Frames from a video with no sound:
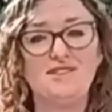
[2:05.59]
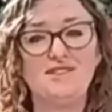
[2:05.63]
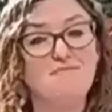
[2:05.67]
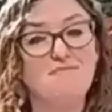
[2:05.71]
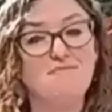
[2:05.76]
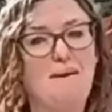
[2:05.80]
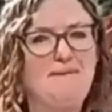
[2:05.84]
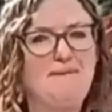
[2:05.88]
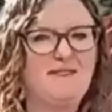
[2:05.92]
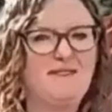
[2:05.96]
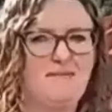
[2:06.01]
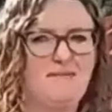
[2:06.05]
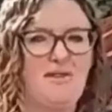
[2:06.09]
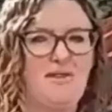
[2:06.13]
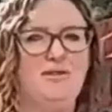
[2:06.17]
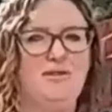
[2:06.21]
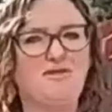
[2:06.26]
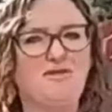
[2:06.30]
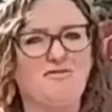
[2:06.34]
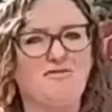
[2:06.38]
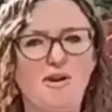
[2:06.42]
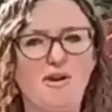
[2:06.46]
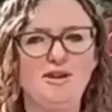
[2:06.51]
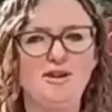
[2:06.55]
Maybe some of those
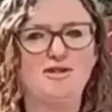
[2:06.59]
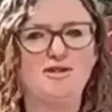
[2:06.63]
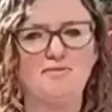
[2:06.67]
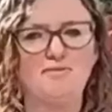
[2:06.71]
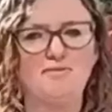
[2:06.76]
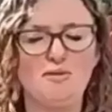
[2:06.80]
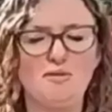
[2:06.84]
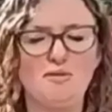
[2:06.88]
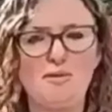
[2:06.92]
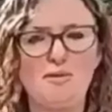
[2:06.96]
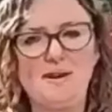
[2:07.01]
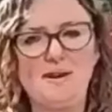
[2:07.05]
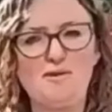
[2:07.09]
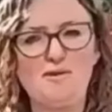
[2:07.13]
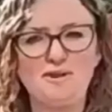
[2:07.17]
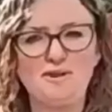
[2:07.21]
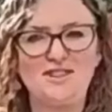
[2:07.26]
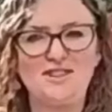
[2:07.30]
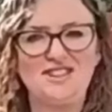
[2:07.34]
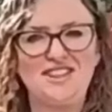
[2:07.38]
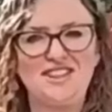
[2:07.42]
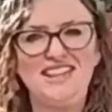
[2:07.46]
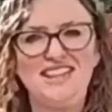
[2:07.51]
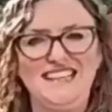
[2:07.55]
arose from the free course
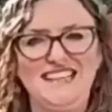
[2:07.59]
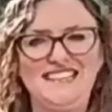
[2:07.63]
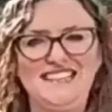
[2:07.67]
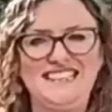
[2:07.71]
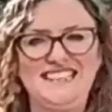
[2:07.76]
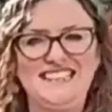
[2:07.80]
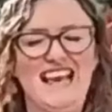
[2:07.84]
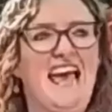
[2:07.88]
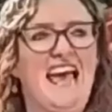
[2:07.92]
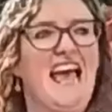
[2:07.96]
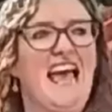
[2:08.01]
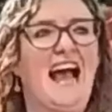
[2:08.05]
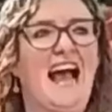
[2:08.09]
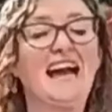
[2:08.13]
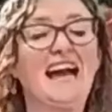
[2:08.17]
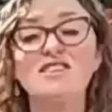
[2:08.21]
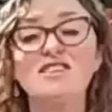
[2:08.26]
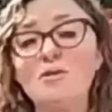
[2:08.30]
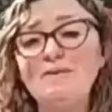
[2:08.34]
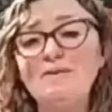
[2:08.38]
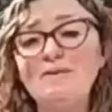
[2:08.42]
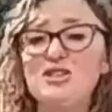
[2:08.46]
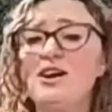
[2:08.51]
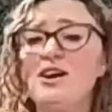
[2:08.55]
studies. And I'll
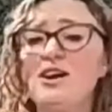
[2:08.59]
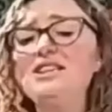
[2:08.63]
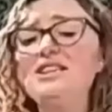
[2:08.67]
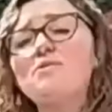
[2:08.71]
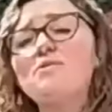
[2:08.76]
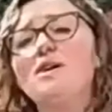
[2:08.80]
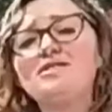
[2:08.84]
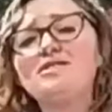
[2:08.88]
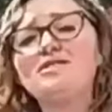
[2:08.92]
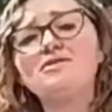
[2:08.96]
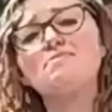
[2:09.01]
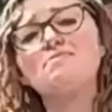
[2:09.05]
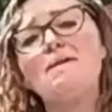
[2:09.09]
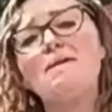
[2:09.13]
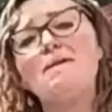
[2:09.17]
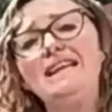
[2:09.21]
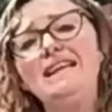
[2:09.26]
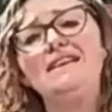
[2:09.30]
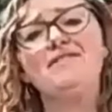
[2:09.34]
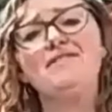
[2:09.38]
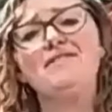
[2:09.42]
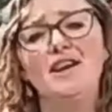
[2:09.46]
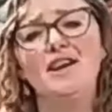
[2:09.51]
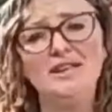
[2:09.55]
be trying to answer as many
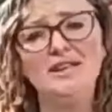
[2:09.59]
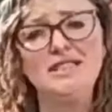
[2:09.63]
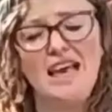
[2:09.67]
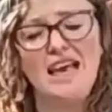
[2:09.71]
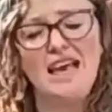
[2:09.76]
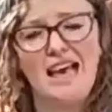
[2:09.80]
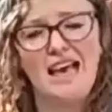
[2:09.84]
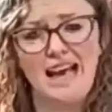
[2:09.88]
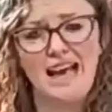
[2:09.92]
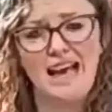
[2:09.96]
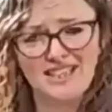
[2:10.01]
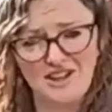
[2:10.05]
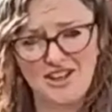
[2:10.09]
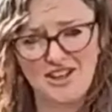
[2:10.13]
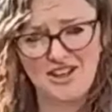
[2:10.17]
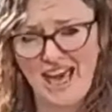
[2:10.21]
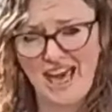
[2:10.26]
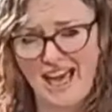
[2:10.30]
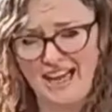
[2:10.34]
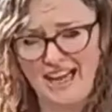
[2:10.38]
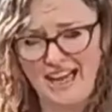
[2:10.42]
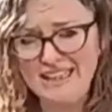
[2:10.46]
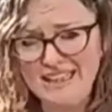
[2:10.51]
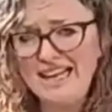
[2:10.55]
of those as I
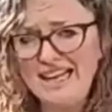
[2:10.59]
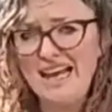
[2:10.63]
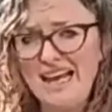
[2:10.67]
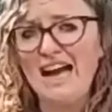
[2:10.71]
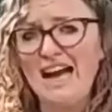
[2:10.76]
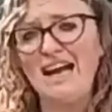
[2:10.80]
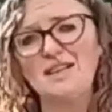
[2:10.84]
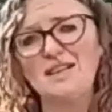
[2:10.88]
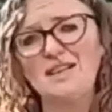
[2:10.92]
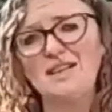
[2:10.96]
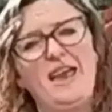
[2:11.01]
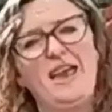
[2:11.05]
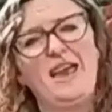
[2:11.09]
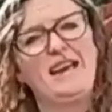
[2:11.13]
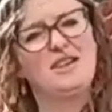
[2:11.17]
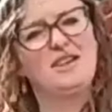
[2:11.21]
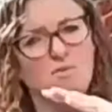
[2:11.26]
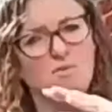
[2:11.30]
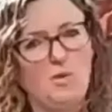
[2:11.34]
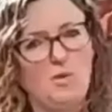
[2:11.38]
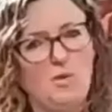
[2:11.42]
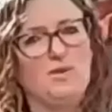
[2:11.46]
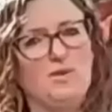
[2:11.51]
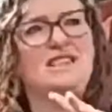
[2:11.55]
can as we get
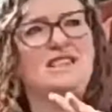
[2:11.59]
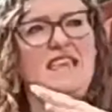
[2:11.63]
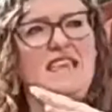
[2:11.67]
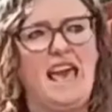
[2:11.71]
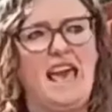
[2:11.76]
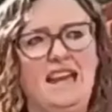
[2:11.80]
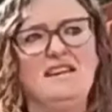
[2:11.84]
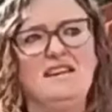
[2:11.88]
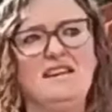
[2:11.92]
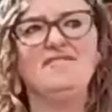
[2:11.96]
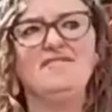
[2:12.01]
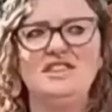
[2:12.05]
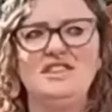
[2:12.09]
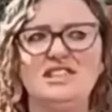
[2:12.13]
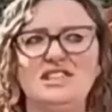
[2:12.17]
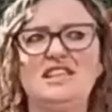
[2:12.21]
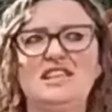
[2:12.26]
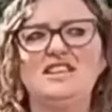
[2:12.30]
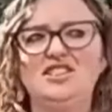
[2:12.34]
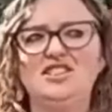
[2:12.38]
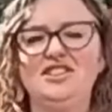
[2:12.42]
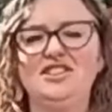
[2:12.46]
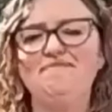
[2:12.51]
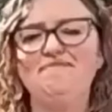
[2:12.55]
towards the end of the
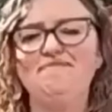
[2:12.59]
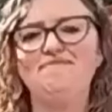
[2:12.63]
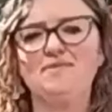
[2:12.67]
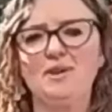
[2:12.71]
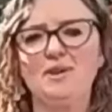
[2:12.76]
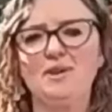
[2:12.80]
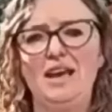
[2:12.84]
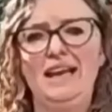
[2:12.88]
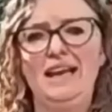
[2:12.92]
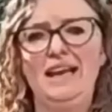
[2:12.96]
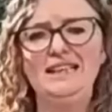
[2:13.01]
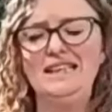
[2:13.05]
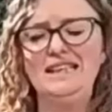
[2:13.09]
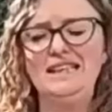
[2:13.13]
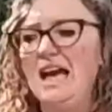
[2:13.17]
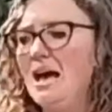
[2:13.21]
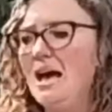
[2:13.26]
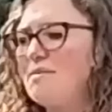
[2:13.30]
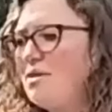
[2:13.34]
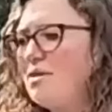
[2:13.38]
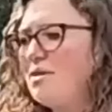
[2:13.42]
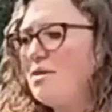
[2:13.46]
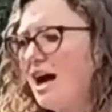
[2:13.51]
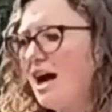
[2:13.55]
session, okay?
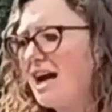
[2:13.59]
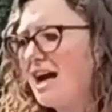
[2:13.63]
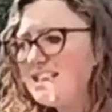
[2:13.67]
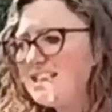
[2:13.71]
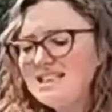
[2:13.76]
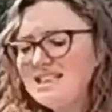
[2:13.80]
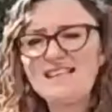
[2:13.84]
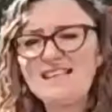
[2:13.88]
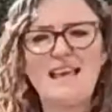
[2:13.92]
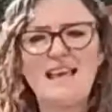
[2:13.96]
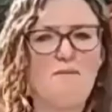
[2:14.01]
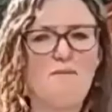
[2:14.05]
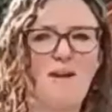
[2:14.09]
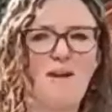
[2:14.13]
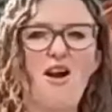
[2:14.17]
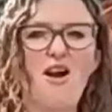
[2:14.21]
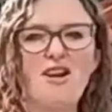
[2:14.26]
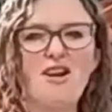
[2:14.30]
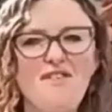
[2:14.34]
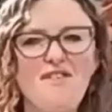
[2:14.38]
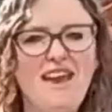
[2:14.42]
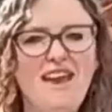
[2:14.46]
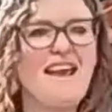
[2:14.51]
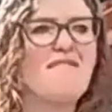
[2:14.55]
But as I say, we're kind
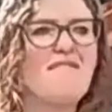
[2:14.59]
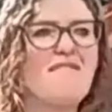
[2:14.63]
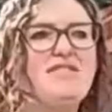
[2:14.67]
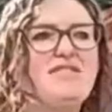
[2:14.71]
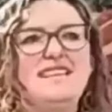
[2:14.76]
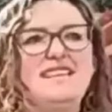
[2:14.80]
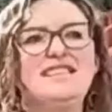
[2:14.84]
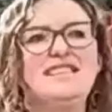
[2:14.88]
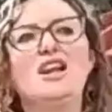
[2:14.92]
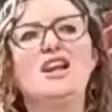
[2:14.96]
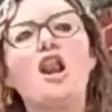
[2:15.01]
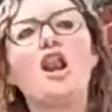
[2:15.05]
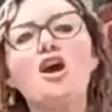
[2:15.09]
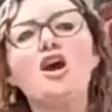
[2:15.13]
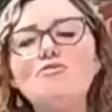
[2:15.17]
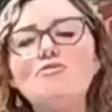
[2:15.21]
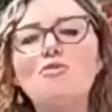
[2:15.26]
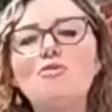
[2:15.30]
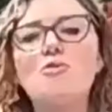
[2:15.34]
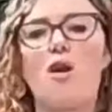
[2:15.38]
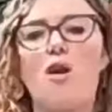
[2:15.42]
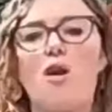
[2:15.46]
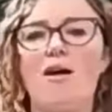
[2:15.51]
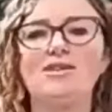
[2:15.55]
of here in this global
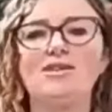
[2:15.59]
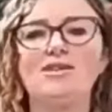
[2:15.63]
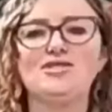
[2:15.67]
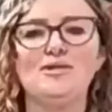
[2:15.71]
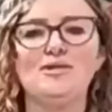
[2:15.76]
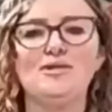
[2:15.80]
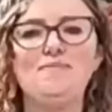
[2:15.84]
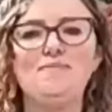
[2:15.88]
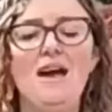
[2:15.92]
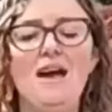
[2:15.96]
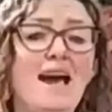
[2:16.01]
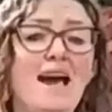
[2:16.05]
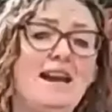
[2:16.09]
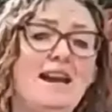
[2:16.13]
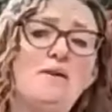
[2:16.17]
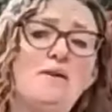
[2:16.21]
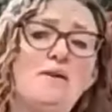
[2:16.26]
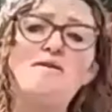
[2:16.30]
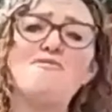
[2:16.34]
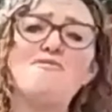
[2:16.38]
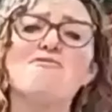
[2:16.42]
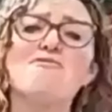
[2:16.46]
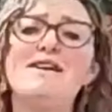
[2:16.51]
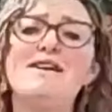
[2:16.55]
classroom. It would
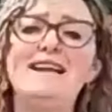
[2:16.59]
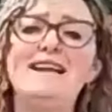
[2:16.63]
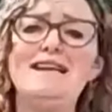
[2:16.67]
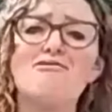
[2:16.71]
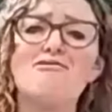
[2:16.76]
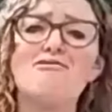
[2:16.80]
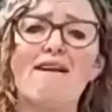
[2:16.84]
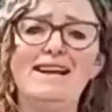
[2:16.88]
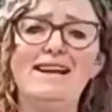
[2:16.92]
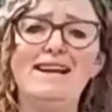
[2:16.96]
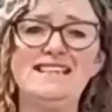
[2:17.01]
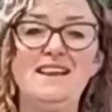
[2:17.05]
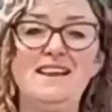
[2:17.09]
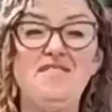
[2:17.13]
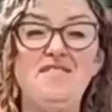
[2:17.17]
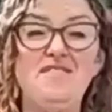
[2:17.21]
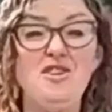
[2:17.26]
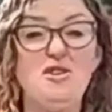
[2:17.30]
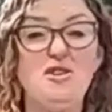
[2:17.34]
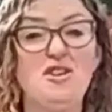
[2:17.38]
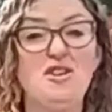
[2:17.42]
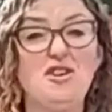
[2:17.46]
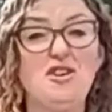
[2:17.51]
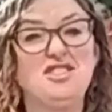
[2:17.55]
be really great if you
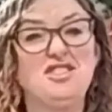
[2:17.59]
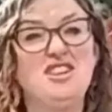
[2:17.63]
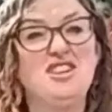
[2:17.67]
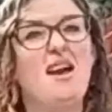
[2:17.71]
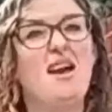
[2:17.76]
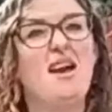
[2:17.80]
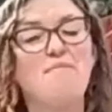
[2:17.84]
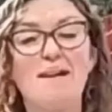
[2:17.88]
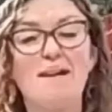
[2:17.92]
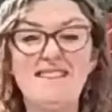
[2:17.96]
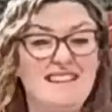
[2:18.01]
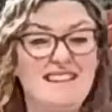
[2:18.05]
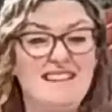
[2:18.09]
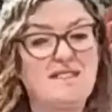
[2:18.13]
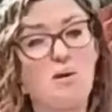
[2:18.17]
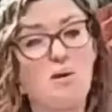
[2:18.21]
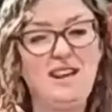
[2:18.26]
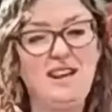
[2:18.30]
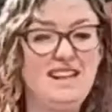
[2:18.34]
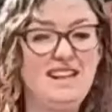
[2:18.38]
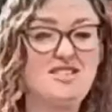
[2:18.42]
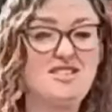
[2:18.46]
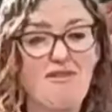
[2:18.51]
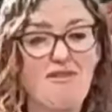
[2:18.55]
could make this quite
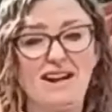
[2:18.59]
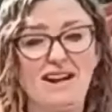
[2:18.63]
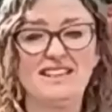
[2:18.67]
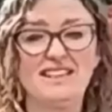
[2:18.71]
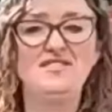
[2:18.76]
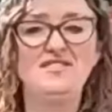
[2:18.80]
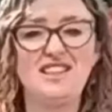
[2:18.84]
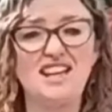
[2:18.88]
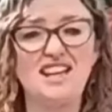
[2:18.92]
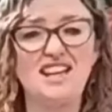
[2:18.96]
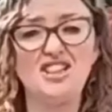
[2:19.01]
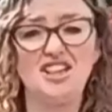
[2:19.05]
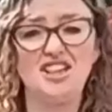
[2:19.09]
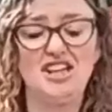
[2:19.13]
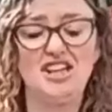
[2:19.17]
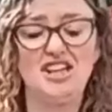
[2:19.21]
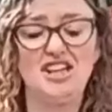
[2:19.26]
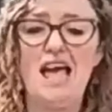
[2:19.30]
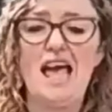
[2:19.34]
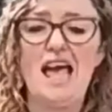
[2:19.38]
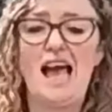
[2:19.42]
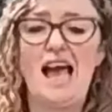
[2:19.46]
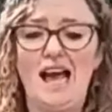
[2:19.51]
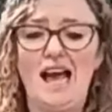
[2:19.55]
an interactive session.
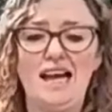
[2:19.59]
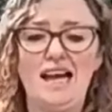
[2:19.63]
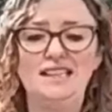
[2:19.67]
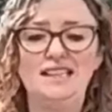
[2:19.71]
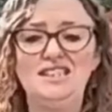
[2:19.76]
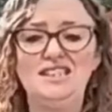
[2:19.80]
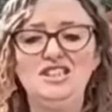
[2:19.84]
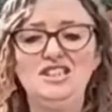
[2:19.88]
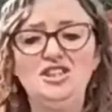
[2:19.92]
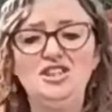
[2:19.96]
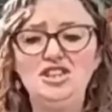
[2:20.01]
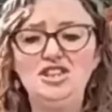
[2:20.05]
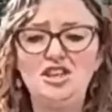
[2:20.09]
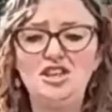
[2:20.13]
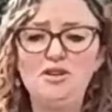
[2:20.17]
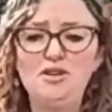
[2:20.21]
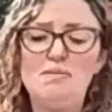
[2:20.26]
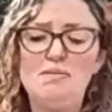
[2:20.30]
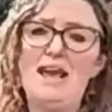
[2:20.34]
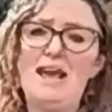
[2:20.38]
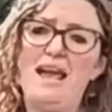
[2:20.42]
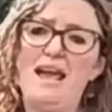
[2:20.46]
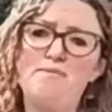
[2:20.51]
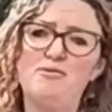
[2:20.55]
And you should
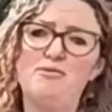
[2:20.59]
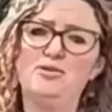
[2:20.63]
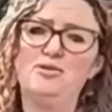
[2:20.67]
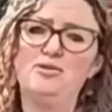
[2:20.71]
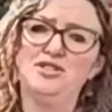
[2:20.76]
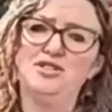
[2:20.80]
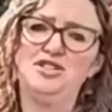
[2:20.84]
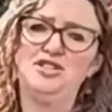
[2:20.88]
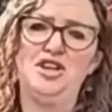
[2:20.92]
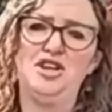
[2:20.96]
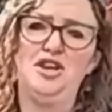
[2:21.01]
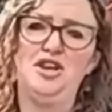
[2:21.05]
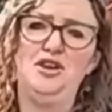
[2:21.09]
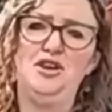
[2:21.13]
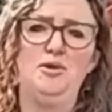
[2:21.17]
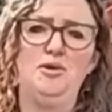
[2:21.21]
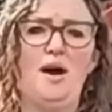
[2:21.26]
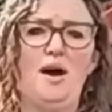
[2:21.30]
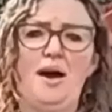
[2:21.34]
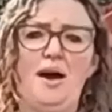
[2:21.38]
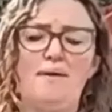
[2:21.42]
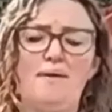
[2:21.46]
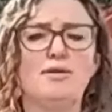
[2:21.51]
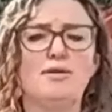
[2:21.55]
be able to
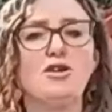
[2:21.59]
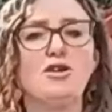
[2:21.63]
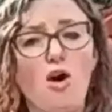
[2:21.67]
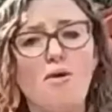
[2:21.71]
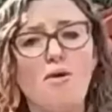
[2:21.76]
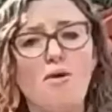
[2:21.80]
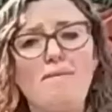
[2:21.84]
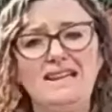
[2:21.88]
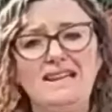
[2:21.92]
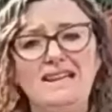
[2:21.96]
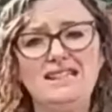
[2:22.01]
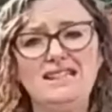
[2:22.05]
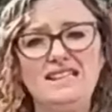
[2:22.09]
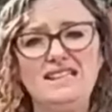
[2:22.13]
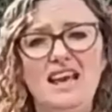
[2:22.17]
comment.